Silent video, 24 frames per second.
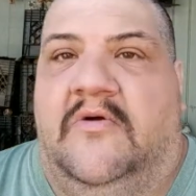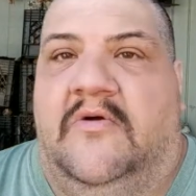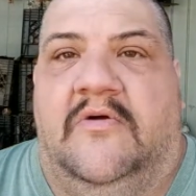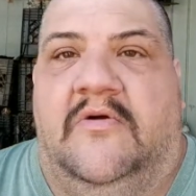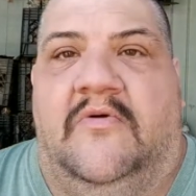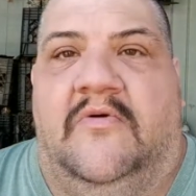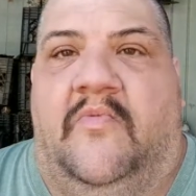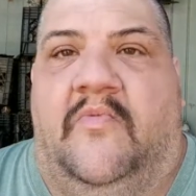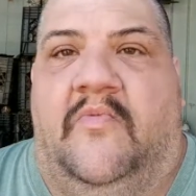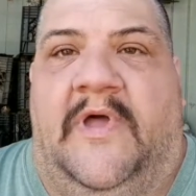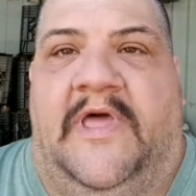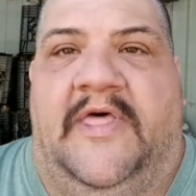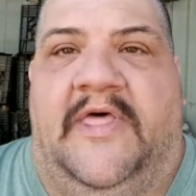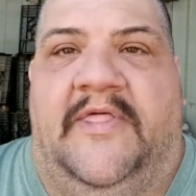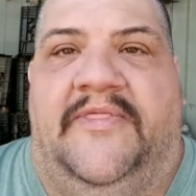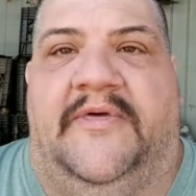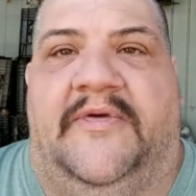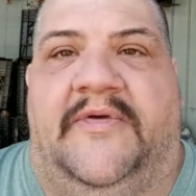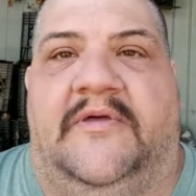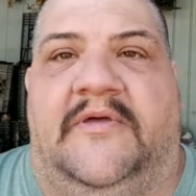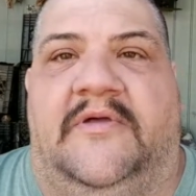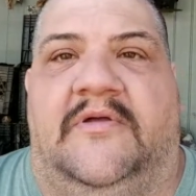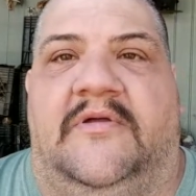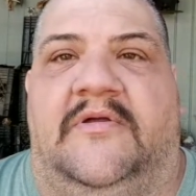with,
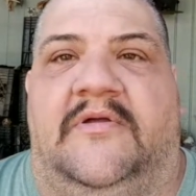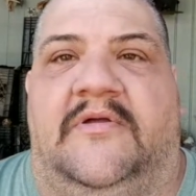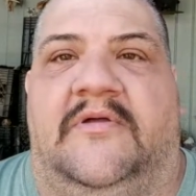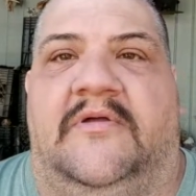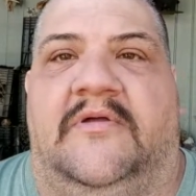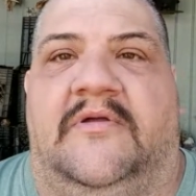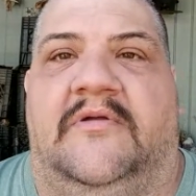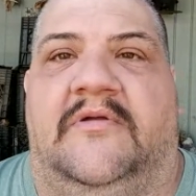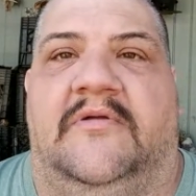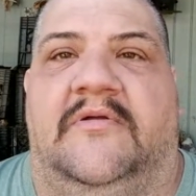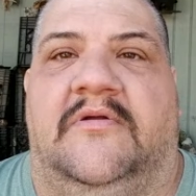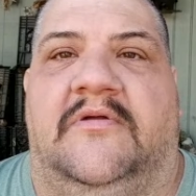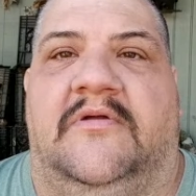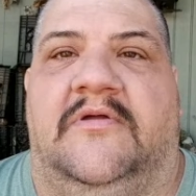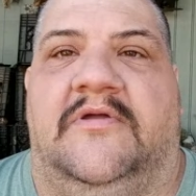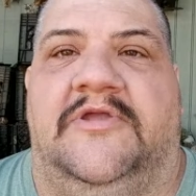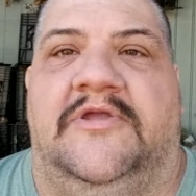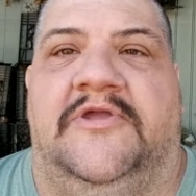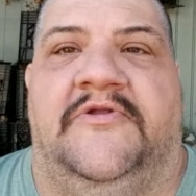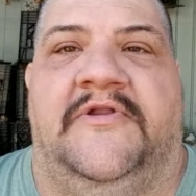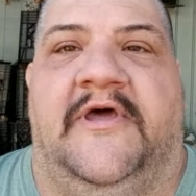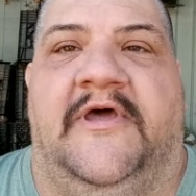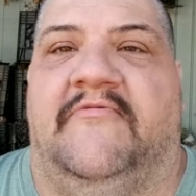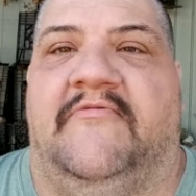
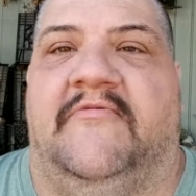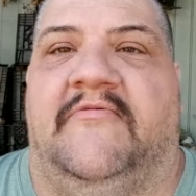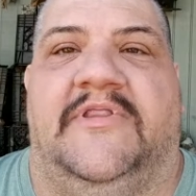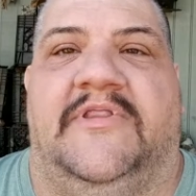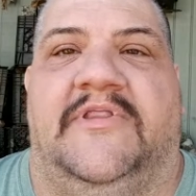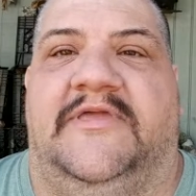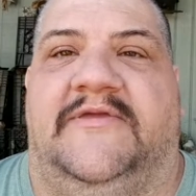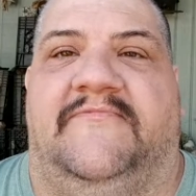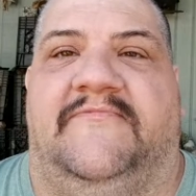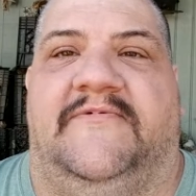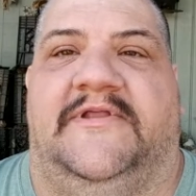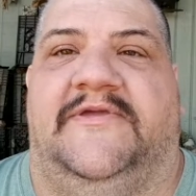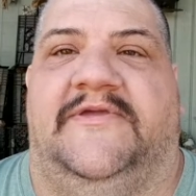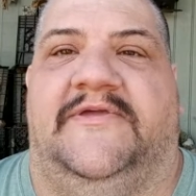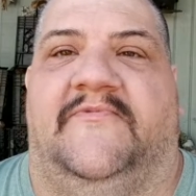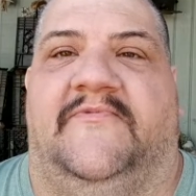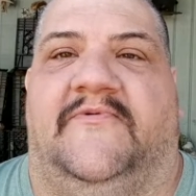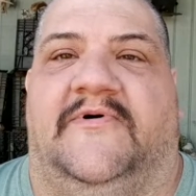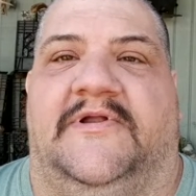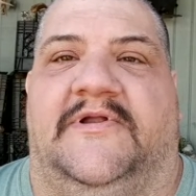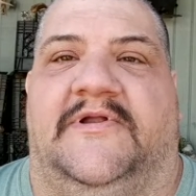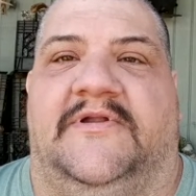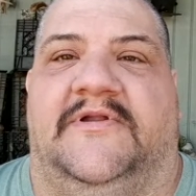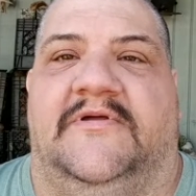you never believe
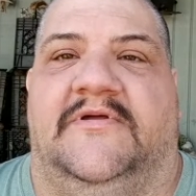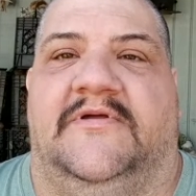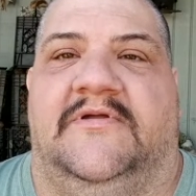anyone.